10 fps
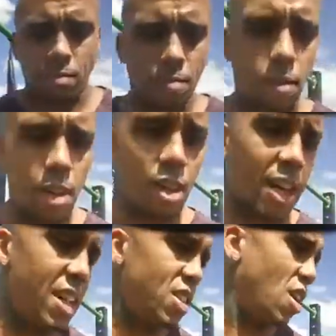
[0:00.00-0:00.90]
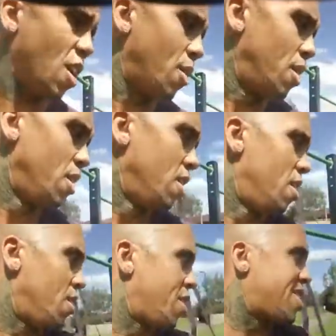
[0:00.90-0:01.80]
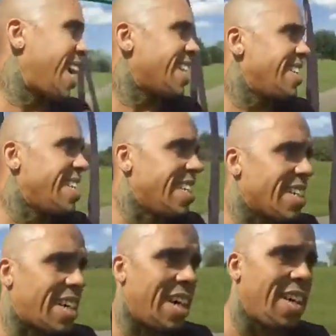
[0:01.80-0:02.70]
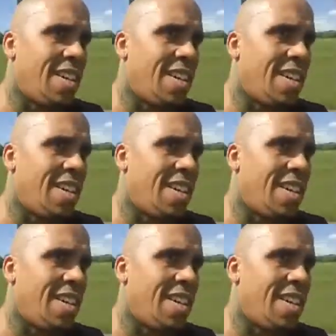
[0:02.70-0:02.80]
Okay, so the technique